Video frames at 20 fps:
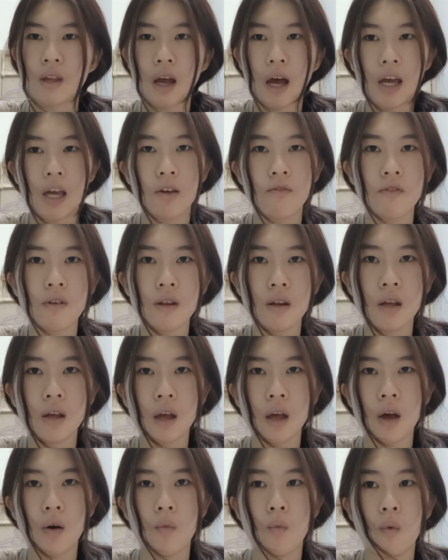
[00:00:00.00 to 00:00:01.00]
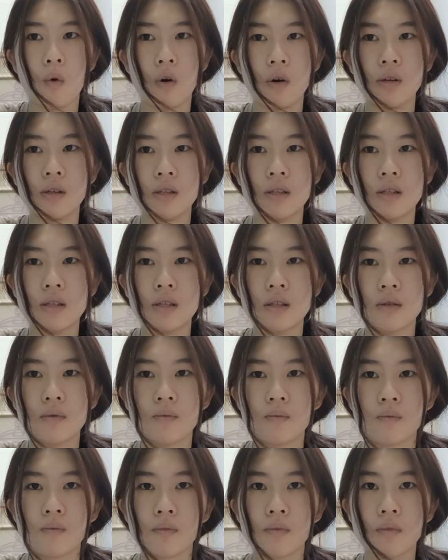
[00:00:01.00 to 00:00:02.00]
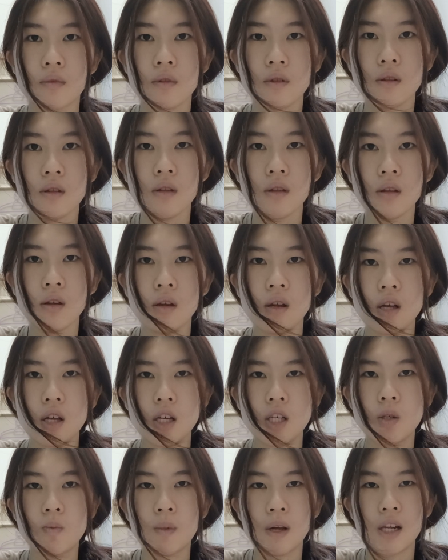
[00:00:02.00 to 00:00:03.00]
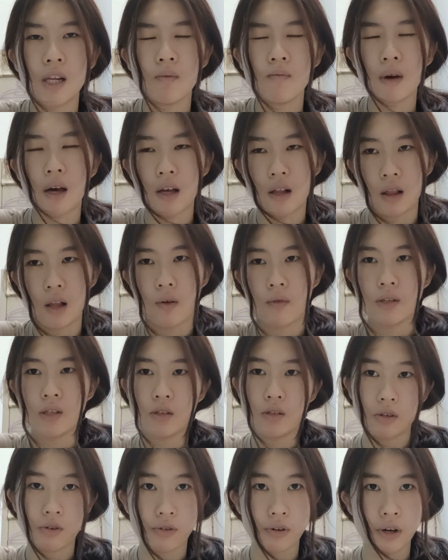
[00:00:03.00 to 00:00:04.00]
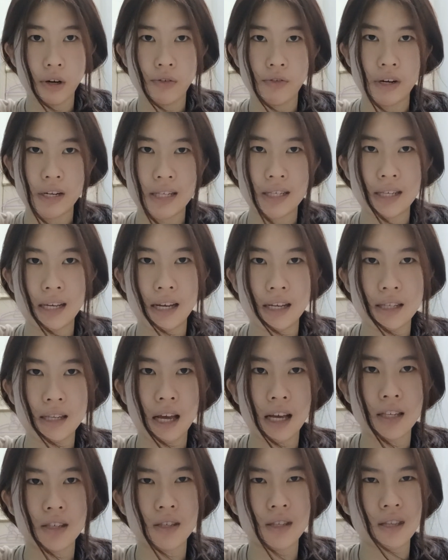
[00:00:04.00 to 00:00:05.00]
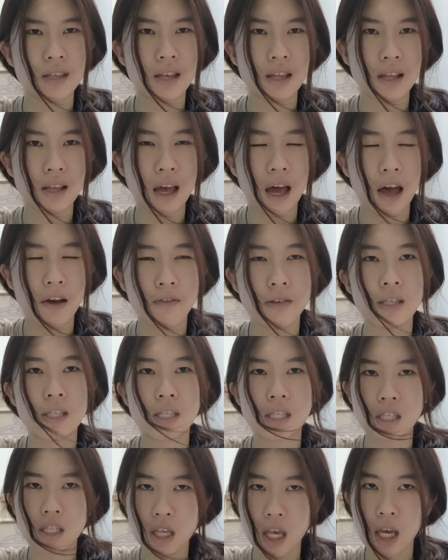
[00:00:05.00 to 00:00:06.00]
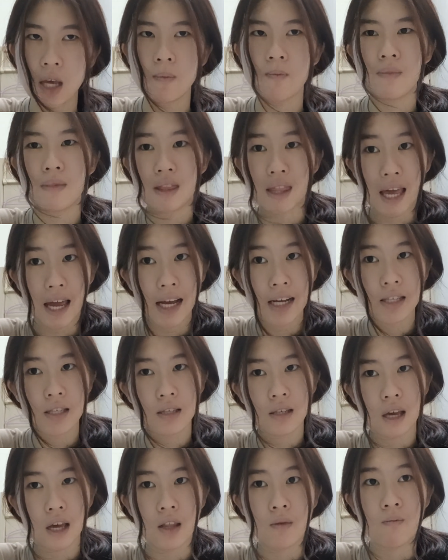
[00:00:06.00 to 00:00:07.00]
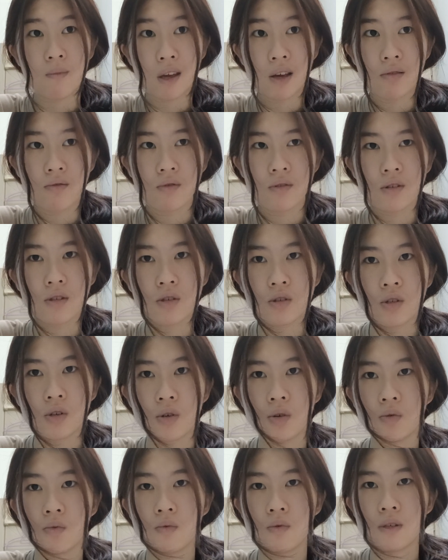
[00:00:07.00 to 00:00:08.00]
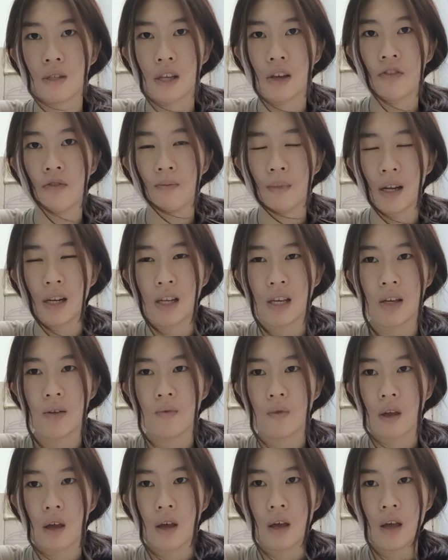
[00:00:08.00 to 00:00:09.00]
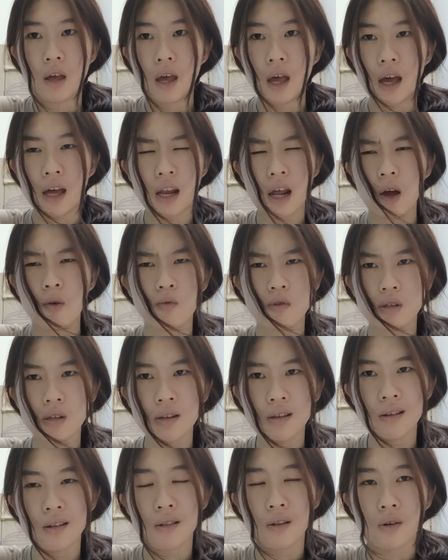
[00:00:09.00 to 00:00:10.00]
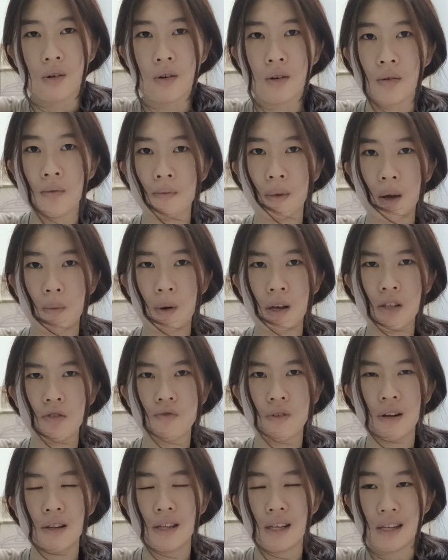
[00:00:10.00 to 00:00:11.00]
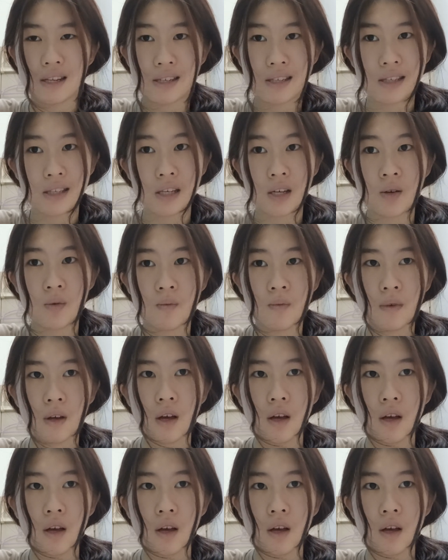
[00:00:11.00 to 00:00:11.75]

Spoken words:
I even avoid spending my allowance during recess. I skip snacks and meals to save money, and I wasn't alone. My best friend did the same.